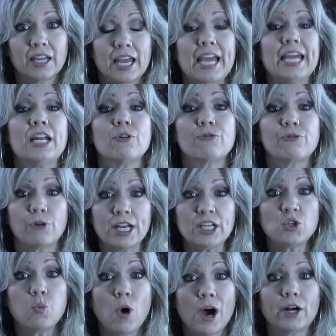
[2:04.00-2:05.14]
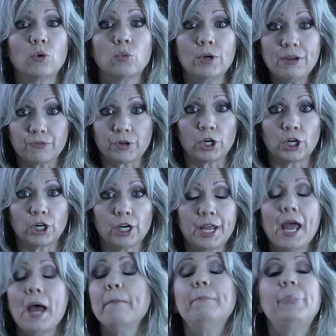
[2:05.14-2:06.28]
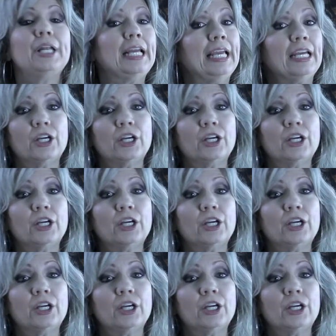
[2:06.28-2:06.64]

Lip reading: in a freshwater river, but he